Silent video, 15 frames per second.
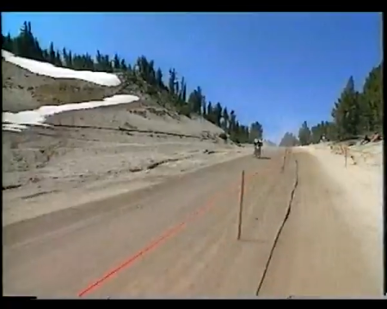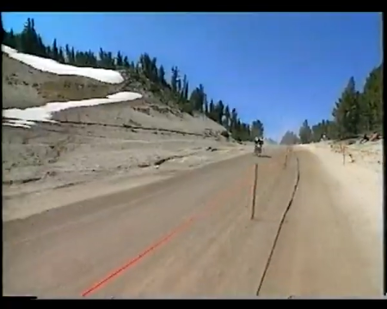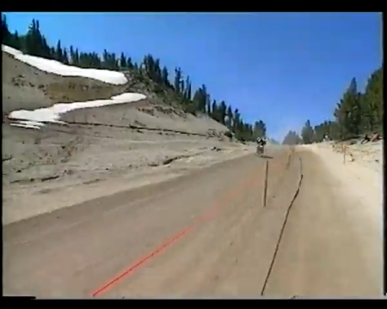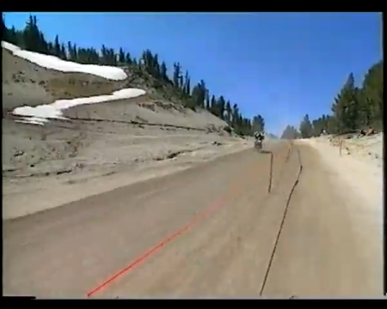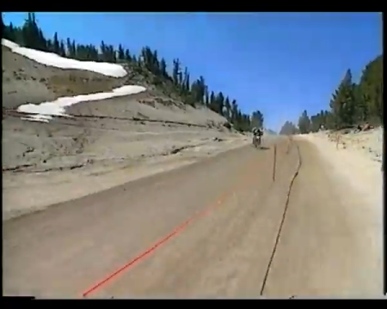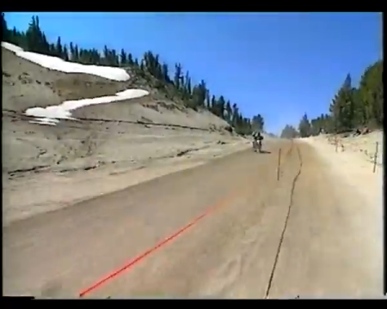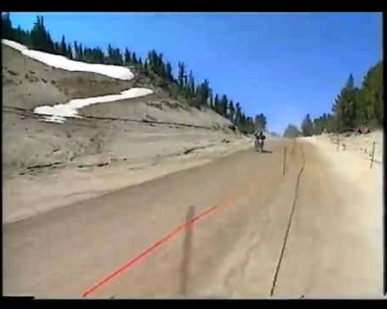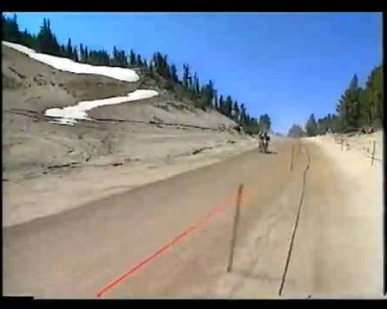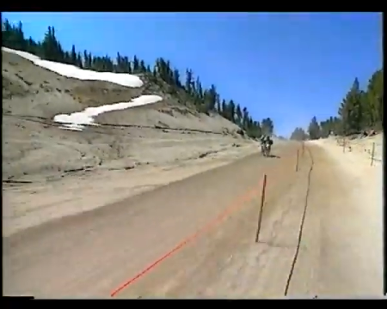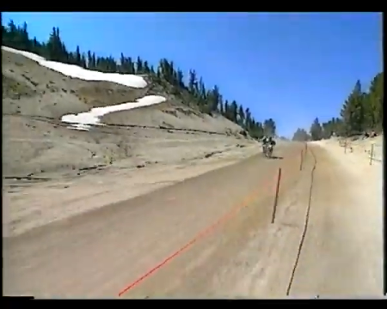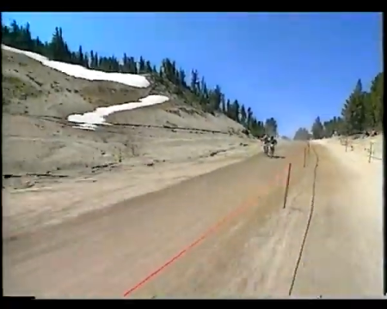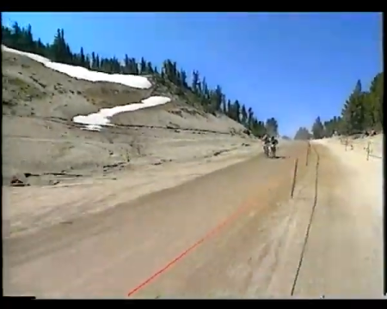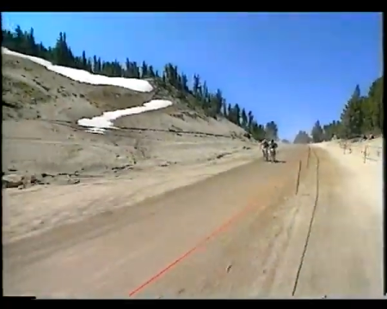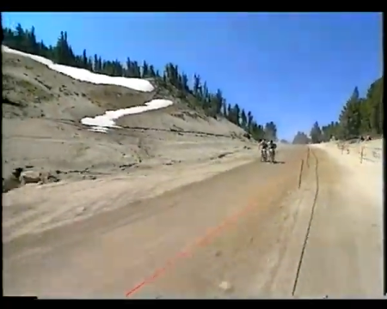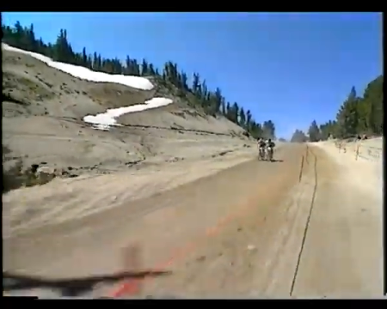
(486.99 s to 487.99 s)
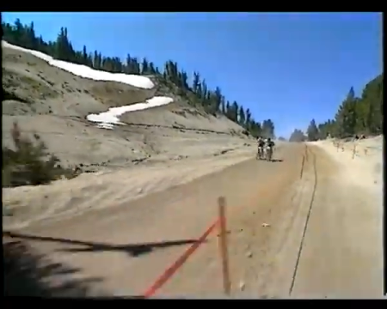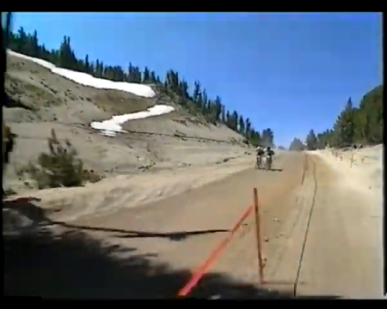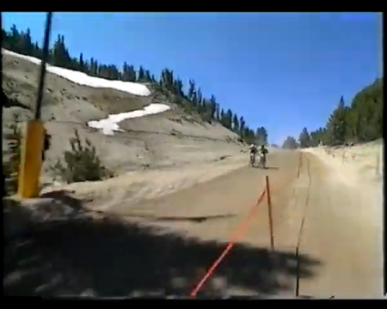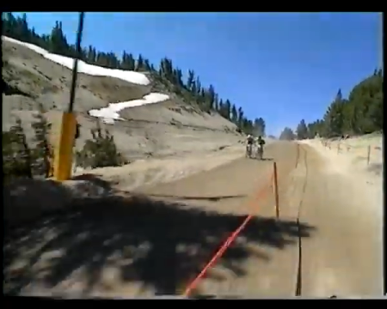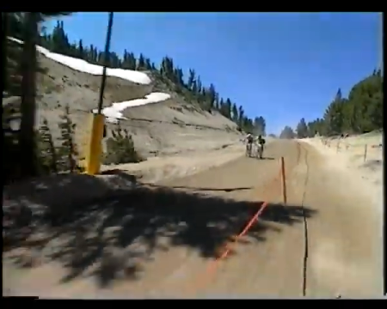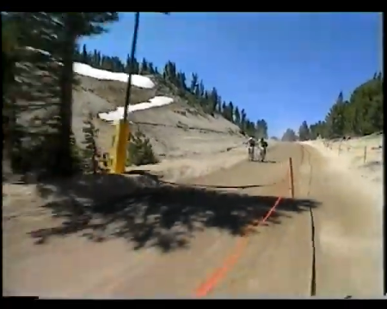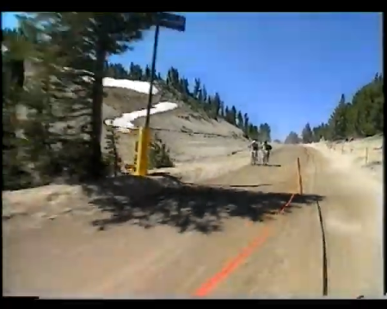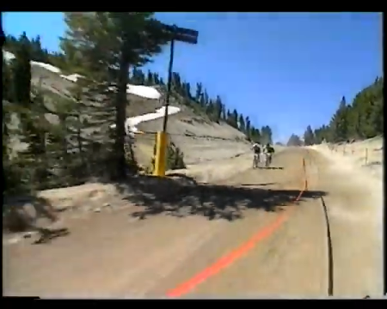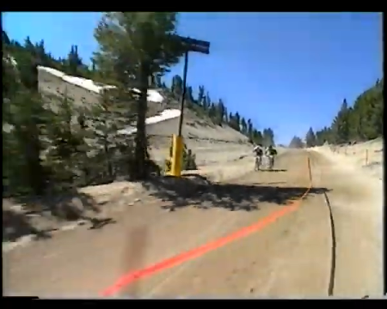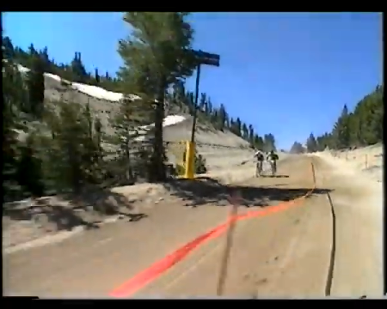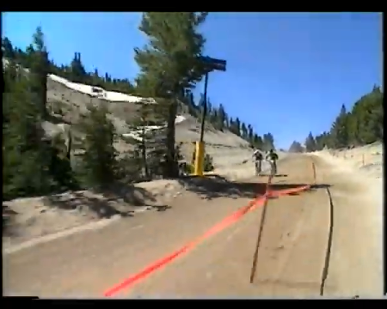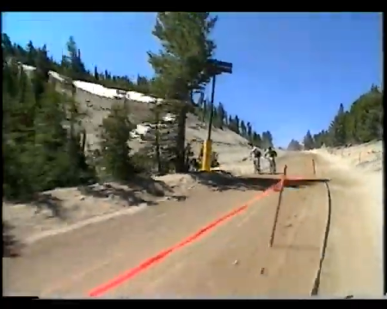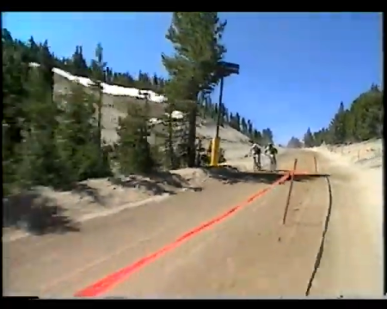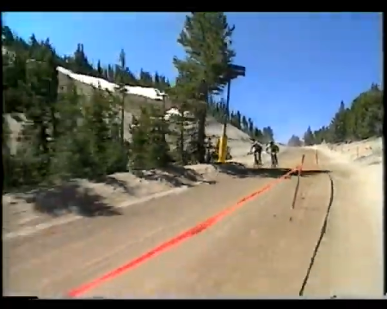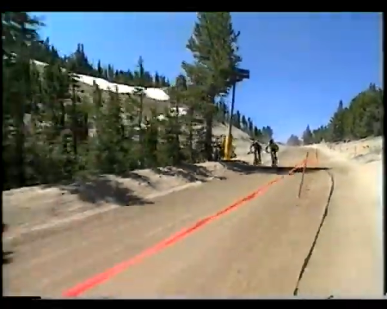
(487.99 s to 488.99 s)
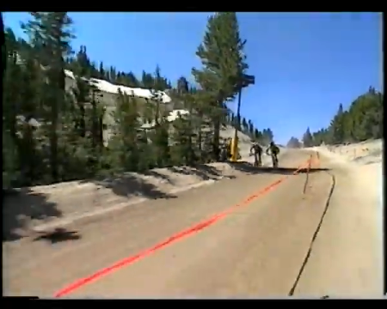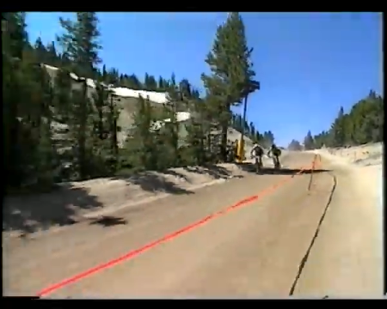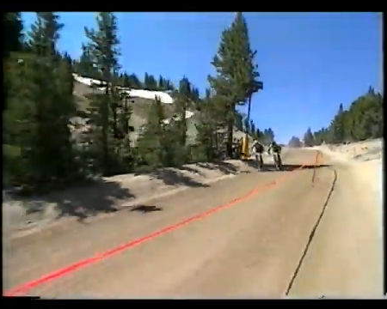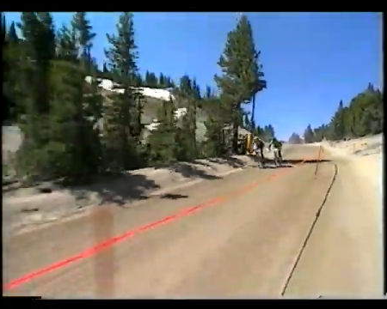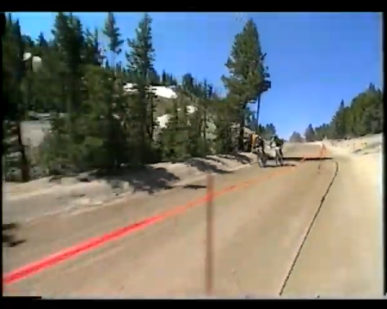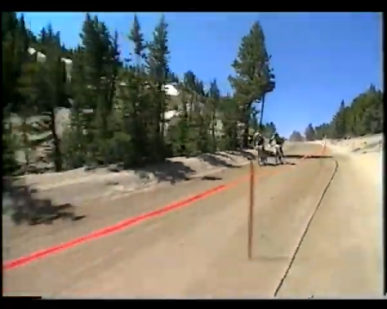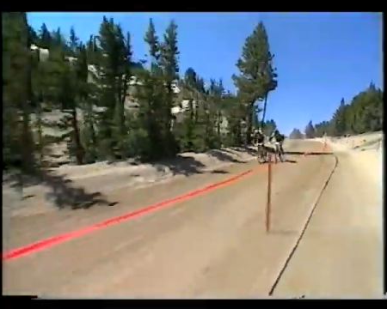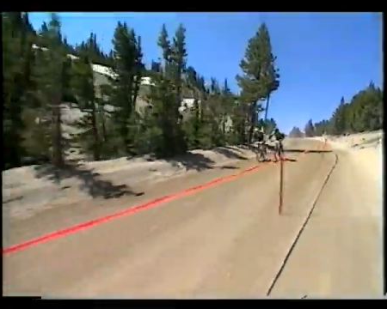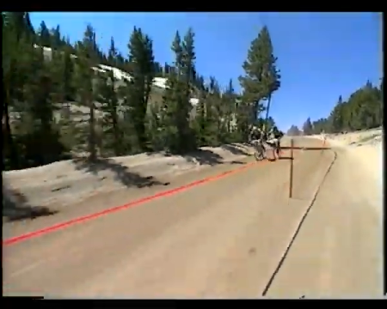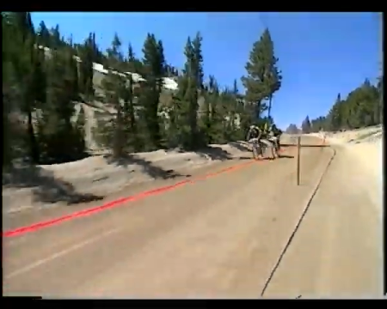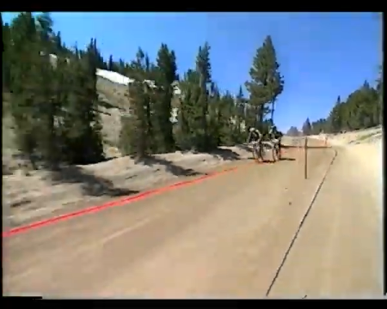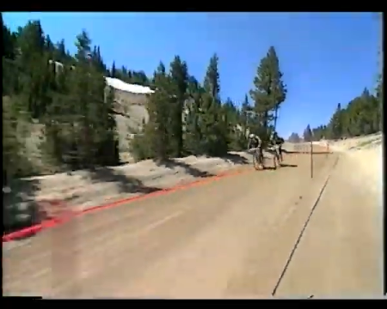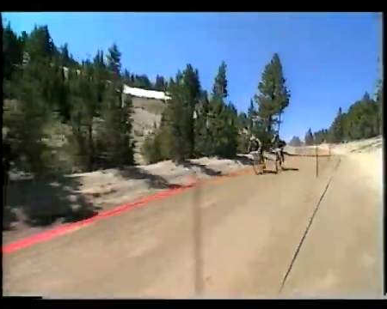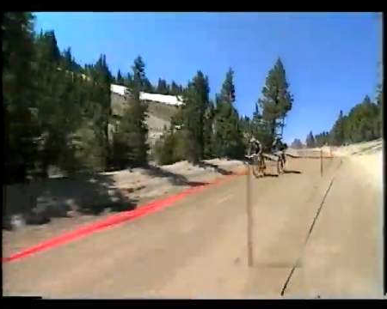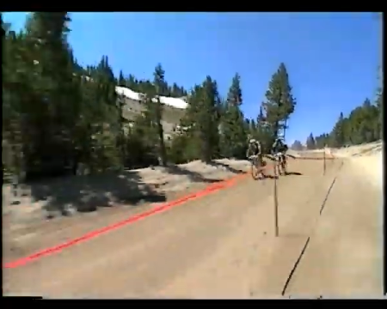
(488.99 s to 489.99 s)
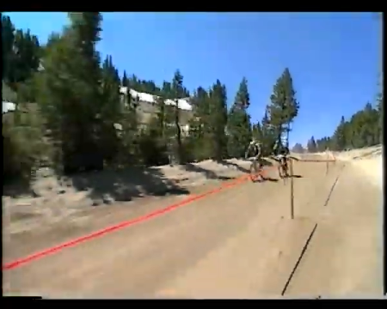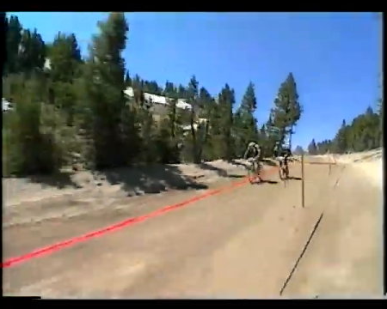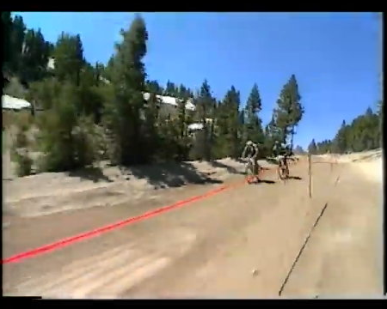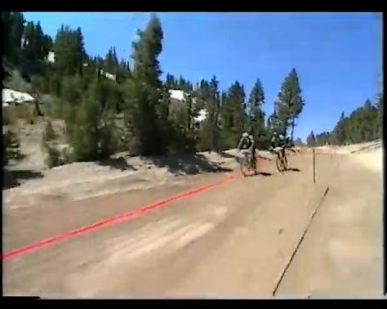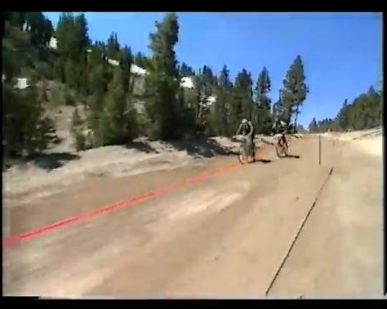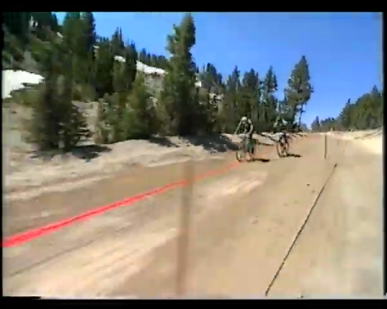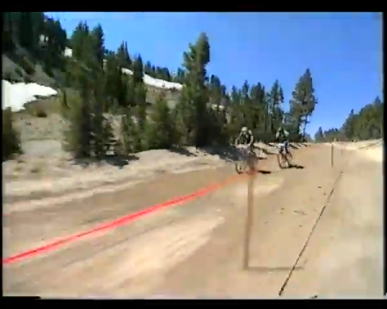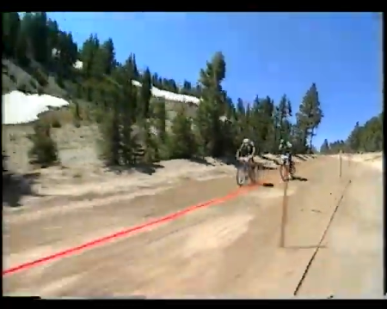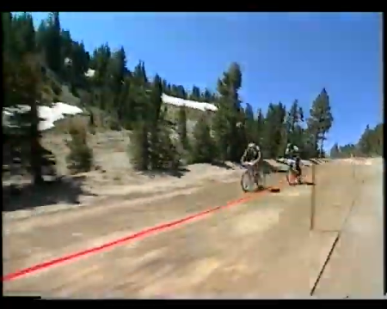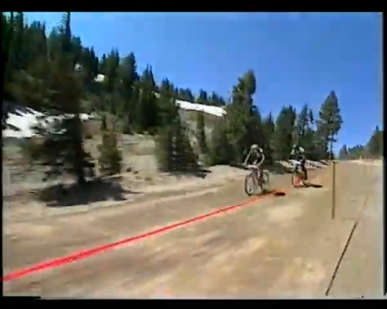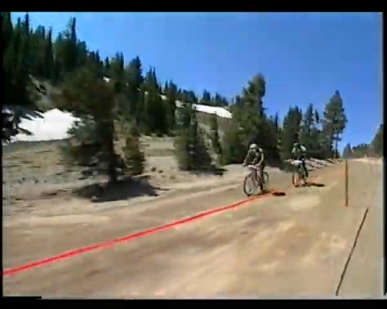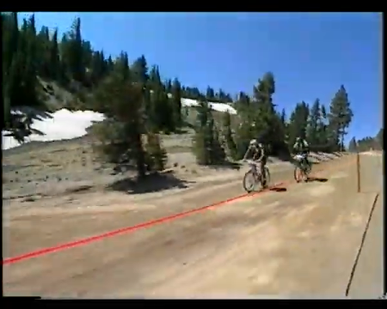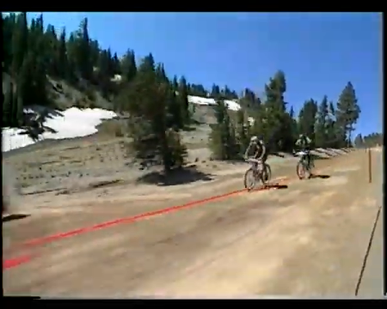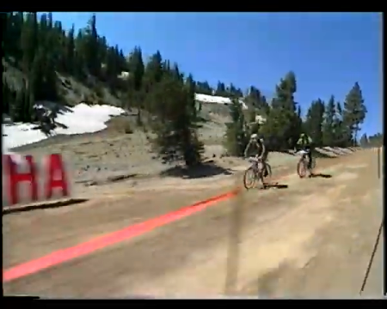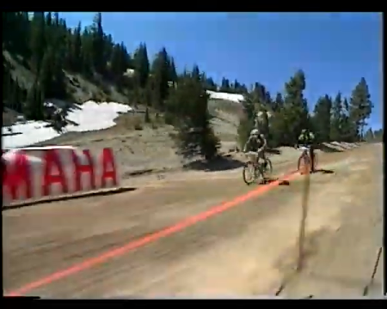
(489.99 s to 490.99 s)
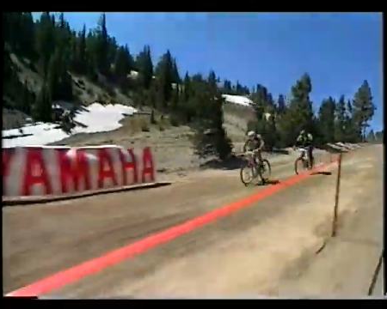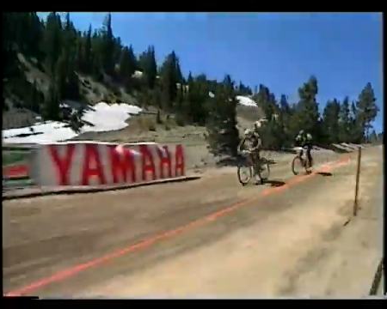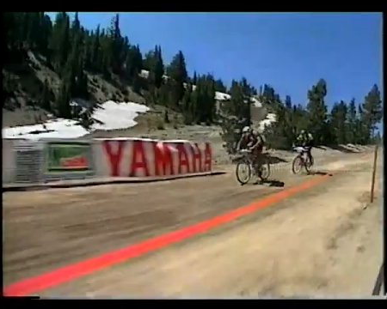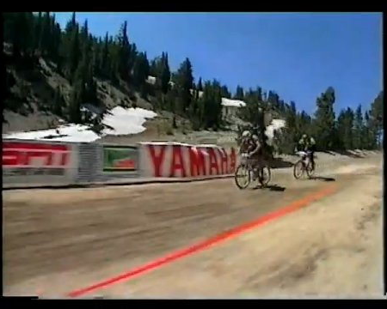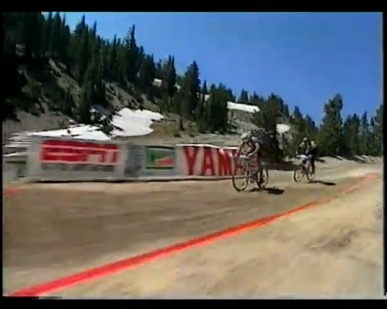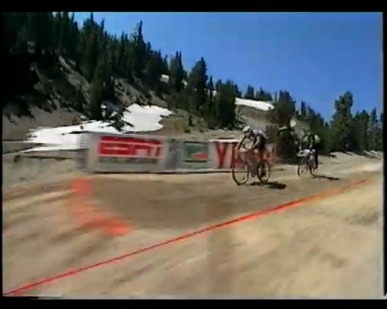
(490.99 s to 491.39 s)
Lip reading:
No face is visible, so there are no lips to read.